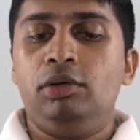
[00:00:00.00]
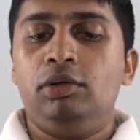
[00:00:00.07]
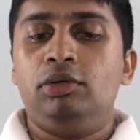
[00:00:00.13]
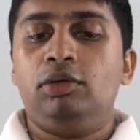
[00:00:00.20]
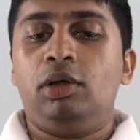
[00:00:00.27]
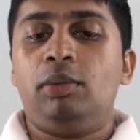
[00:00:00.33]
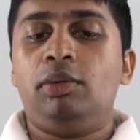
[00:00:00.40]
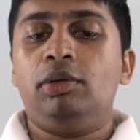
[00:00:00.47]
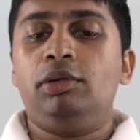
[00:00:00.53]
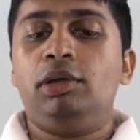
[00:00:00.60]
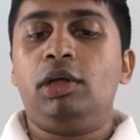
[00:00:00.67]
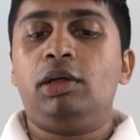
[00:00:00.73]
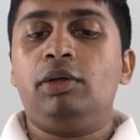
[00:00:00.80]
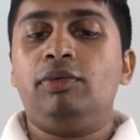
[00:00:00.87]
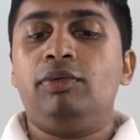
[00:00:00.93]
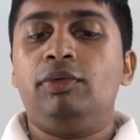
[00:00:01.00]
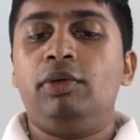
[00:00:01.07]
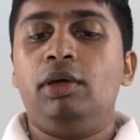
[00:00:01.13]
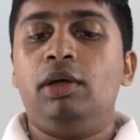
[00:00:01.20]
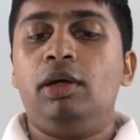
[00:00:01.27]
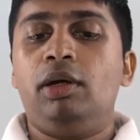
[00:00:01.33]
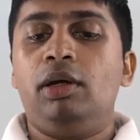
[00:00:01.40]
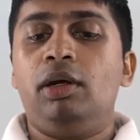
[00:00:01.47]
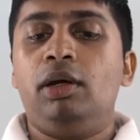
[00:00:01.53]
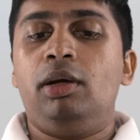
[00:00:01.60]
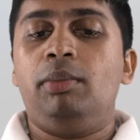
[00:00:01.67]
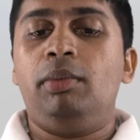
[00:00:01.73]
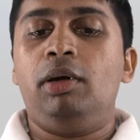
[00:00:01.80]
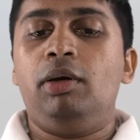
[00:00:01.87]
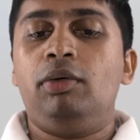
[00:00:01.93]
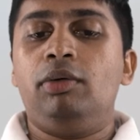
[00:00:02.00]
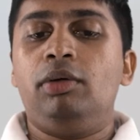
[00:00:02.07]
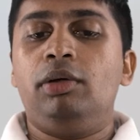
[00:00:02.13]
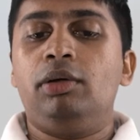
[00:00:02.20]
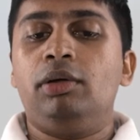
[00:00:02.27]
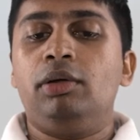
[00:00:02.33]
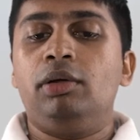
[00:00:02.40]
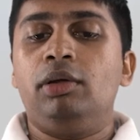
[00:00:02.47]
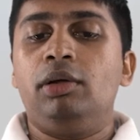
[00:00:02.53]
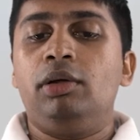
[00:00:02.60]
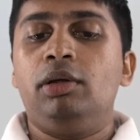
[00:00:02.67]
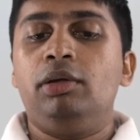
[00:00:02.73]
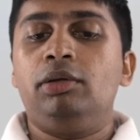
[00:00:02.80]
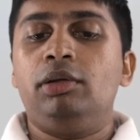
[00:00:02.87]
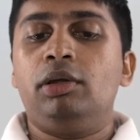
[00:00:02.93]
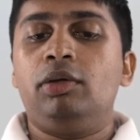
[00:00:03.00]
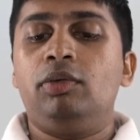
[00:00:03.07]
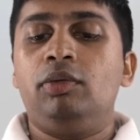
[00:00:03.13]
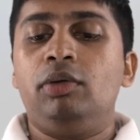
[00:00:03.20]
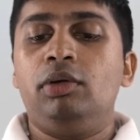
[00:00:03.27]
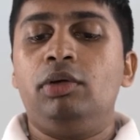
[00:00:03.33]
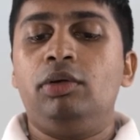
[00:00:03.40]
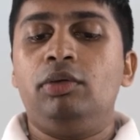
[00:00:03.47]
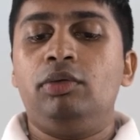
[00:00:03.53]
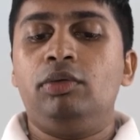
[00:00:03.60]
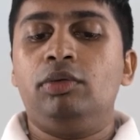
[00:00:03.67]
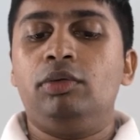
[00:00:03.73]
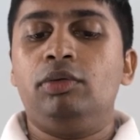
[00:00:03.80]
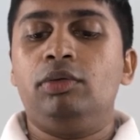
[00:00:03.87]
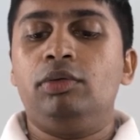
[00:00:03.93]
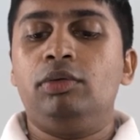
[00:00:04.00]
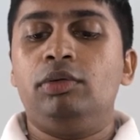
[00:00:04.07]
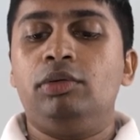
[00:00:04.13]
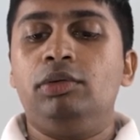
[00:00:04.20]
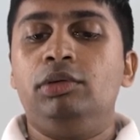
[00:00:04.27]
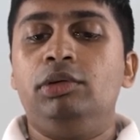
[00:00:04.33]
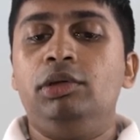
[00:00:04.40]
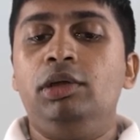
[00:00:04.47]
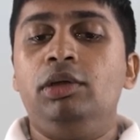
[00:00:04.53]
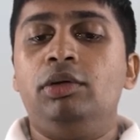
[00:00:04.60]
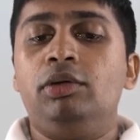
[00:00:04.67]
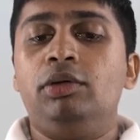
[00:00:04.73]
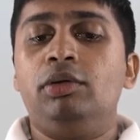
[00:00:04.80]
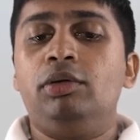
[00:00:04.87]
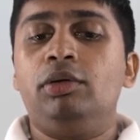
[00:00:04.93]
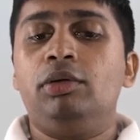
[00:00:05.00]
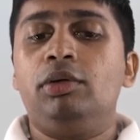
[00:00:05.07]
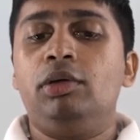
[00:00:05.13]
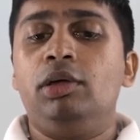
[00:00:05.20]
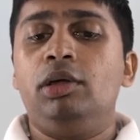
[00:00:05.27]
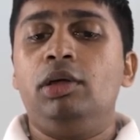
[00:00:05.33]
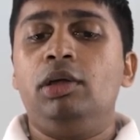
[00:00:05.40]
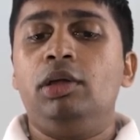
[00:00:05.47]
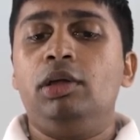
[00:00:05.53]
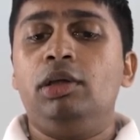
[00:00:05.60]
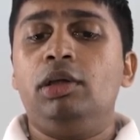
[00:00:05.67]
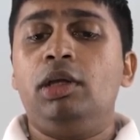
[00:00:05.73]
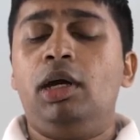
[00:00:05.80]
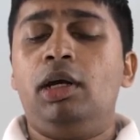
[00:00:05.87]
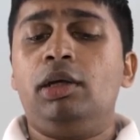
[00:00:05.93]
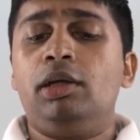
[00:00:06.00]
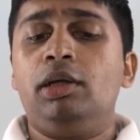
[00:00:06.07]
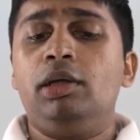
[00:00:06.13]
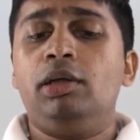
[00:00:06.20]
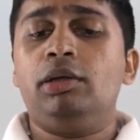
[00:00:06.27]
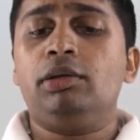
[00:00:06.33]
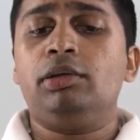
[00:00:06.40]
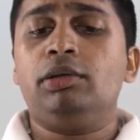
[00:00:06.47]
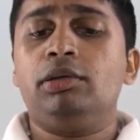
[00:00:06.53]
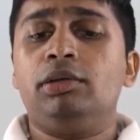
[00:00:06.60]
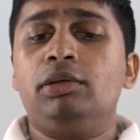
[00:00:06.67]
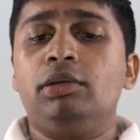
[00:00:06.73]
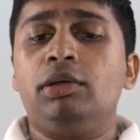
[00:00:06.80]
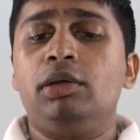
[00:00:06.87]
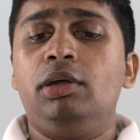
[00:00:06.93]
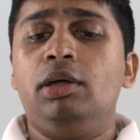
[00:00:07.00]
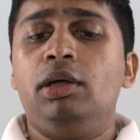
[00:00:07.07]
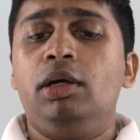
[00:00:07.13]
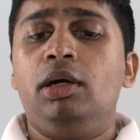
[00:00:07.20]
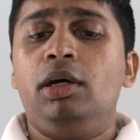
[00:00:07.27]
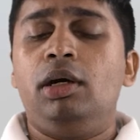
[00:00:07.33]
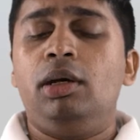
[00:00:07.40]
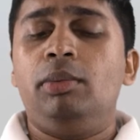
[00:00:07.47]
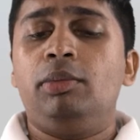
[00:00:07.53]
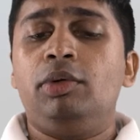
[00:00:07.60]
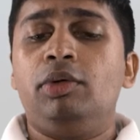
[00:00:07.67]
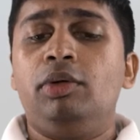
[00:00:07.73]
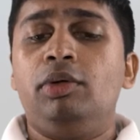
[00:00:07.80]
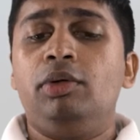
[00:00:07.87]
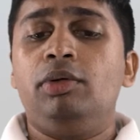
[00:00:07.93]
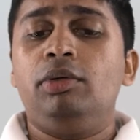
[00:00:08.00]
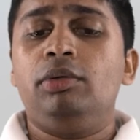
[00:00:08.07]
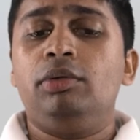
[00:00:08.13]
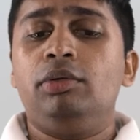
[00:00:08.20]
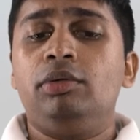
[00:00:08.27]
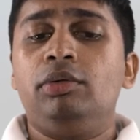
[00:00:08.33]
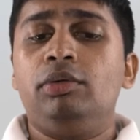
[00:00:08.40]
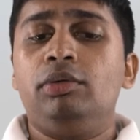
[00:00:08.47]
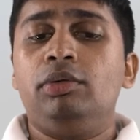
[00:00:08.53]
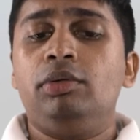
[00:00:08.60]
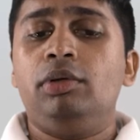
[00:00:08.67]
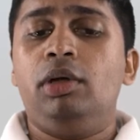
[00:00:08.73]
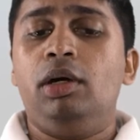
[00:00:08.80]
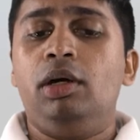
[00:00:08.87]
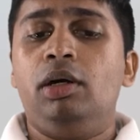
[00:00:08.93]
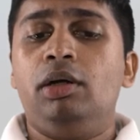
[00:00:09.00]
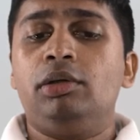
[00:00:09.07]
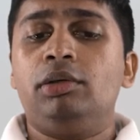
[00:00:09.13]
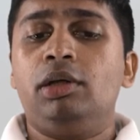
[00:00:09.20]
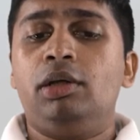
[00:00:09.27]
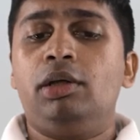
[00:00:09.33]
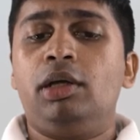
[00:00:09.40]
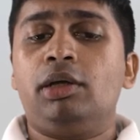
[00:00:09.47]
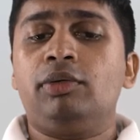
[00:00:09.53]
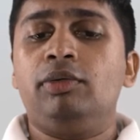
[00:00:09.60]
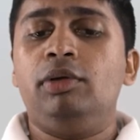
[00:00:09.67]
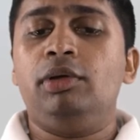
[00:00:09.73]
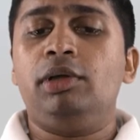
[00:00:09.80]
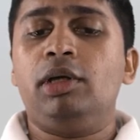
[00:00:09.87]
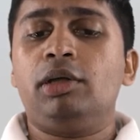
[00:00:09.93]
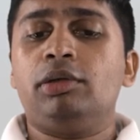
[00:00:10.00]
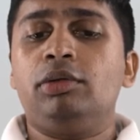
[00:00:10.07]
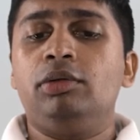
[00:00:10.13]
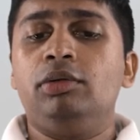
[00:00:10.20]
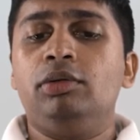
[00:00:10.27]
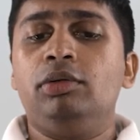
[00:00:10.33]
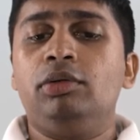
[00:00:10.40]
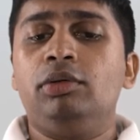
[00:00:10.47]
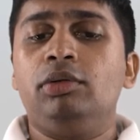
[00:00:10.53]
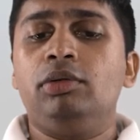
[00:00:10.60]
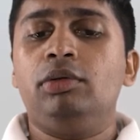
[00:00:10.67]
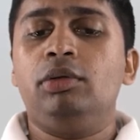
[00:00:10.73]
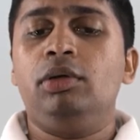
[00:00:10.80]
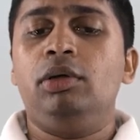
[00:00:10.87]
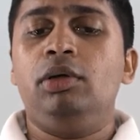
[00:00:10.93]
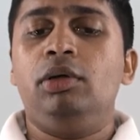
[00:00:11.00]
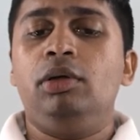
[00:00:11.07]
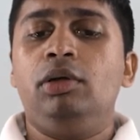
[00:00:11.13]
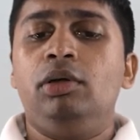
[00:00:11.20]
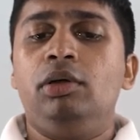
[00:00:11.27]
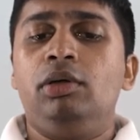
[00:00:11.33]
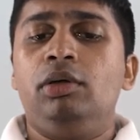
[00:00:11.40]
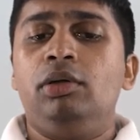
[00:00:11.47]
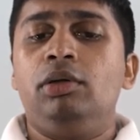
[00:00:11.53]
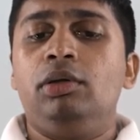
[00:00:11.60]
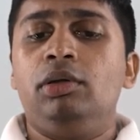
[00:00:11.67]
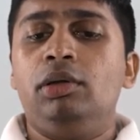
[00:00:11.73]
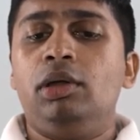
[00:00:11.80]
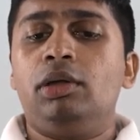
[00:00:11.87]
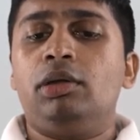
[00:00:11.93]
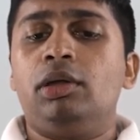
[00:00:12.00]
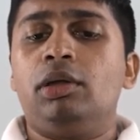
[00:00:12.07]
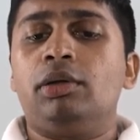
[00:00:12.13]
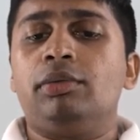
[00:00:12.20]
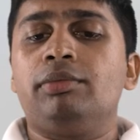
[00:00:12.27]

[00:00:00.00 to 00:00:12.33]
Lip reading: So I'm going to check if amount is equal to 0. In that case, I'm going to set text field text to nothing.